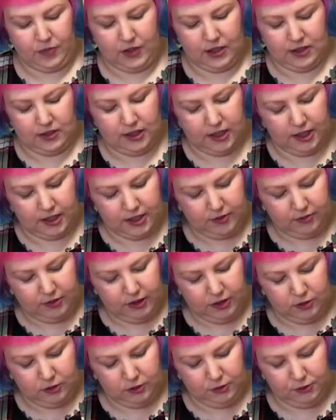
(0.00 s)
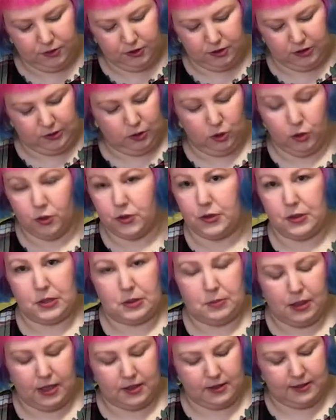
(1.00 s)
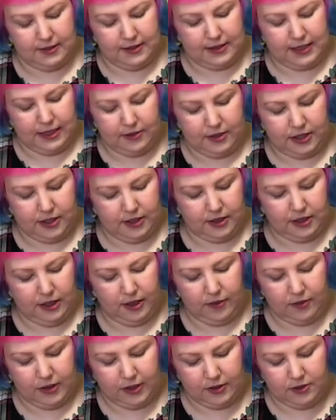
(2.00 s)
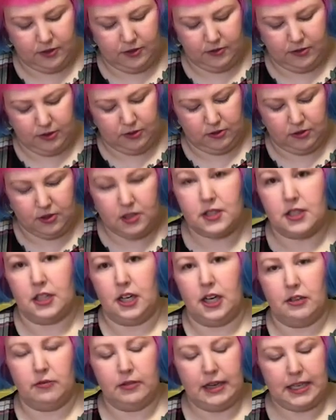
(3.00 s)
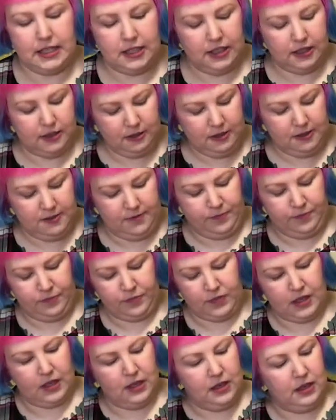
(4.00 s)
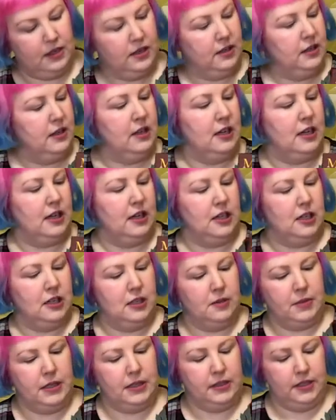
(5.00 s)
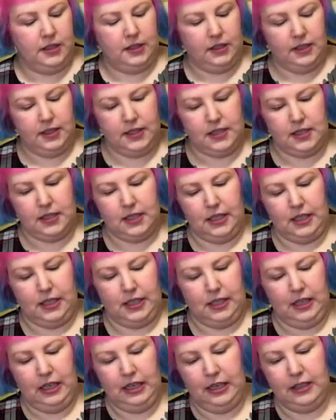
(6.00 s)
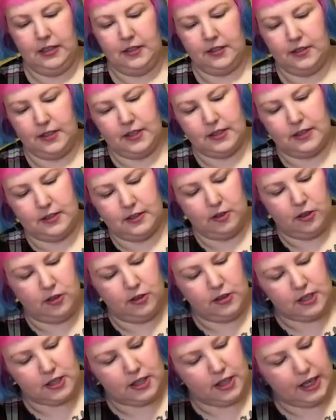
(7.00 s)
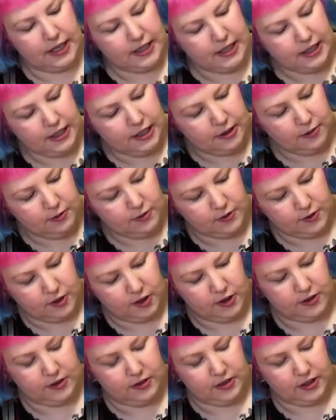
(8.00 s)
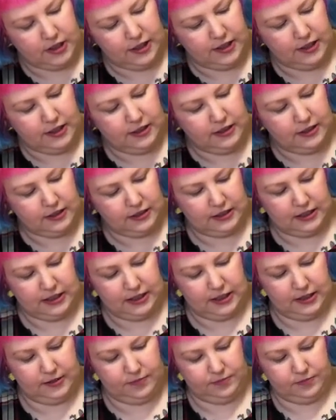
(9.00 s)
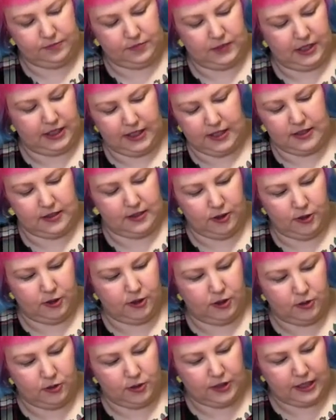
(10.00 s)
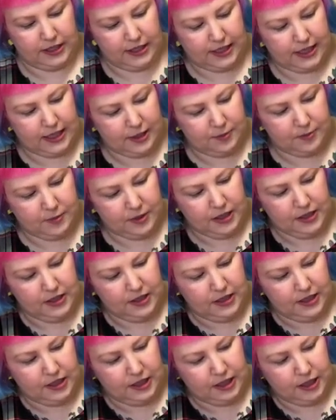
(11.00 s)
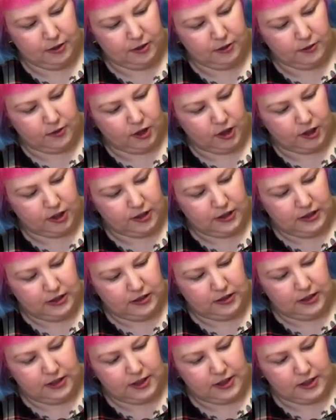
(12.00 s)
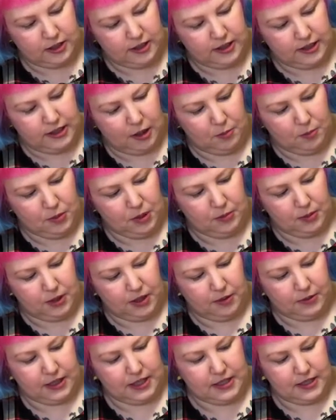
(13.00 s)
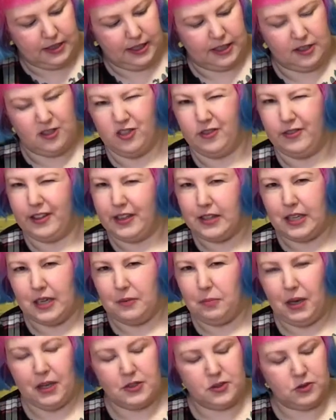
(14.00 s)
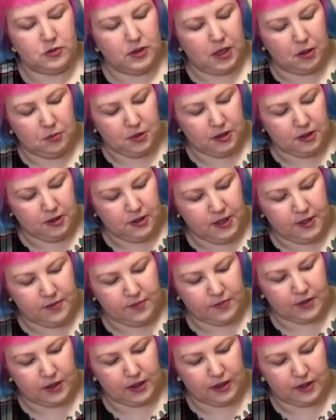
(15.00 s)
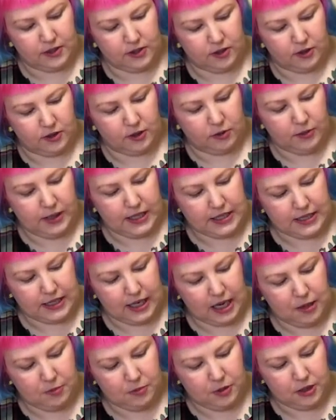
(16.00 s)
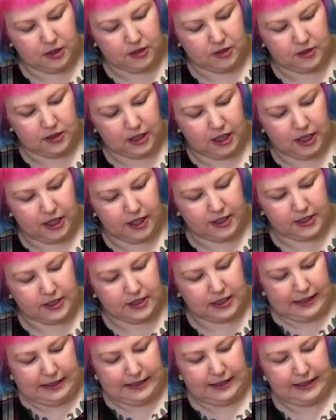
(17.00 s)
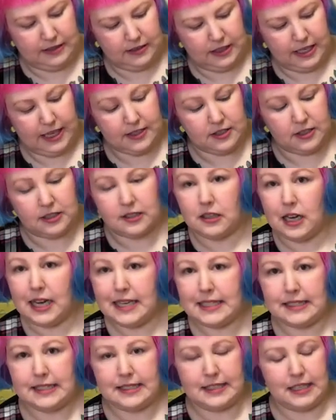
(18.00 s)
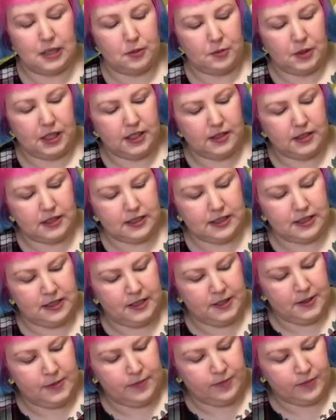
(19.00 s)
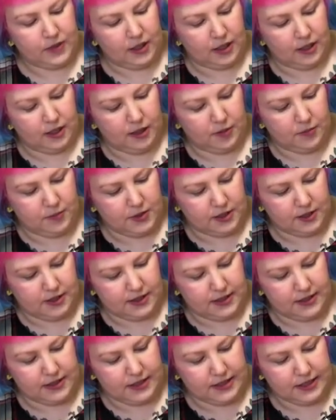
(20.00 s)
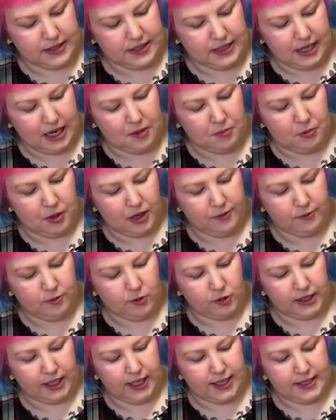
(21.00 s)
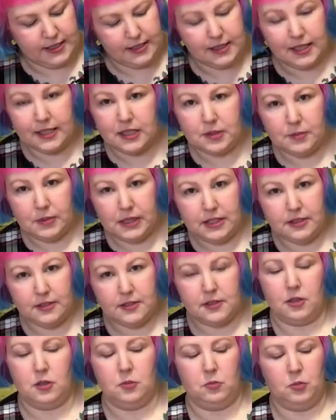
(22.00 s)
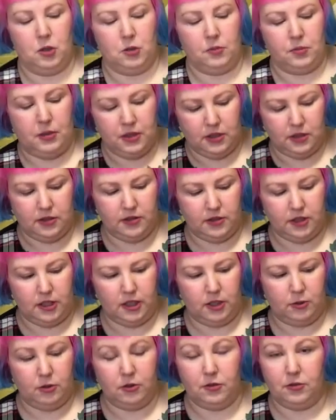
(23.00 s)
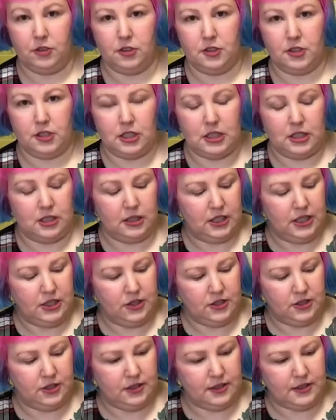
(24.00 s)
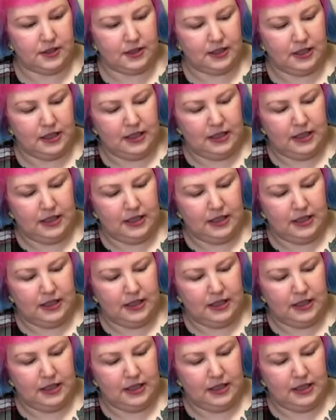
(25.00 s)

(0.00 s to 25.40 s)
So yeah, definitely good for all sorts of puzzles out there to have that sort of little star rating. And then let's see, this long side here, we've got the, I guess, logo or their name. Here we've got, it's got a number, but I'm guessing that's sort of like their puzzle number. And it's got the Queen's Gambit, the artist, and then has the size in centimeters. So this is 68 by 48 centimeters. I'll pop the equivalent in inches.